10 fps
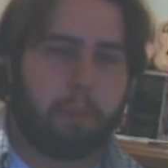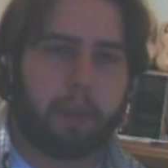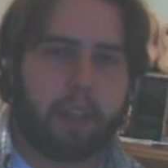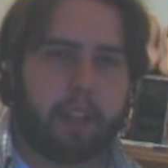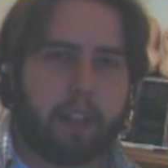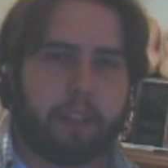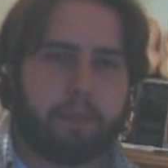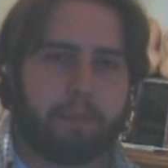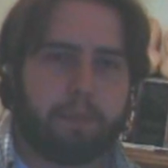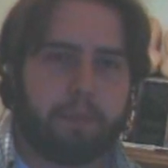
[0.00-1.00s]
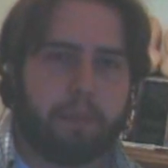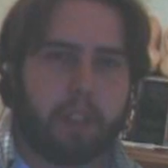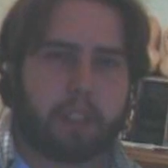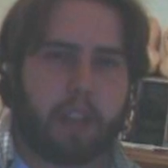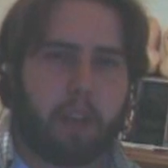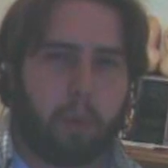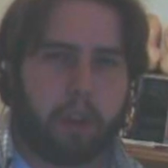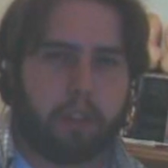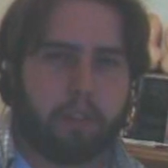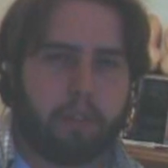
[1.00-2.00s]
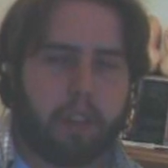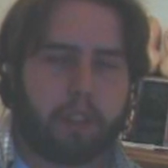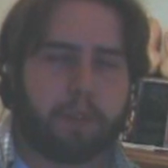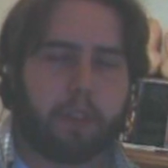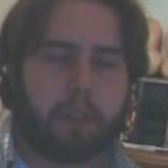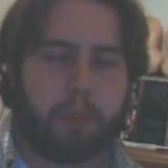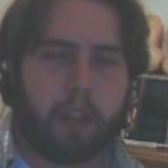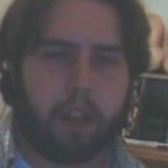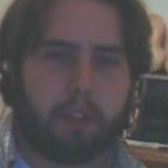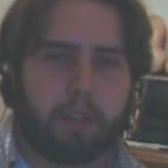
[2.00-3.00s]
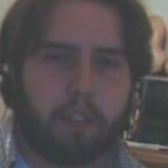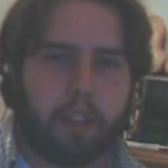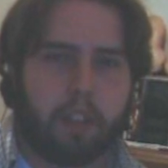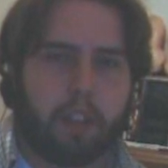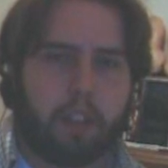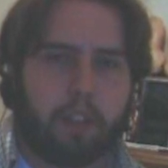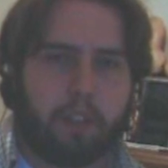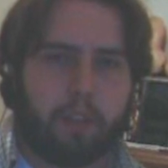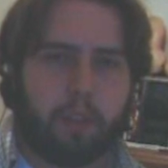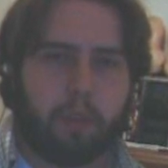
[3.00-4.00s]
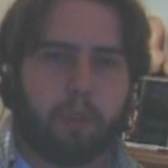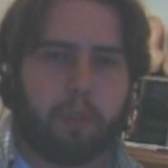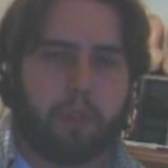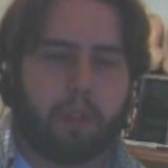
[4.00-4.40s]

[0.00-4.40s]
But uh, it's kind of weird, and it's freaking me out. So,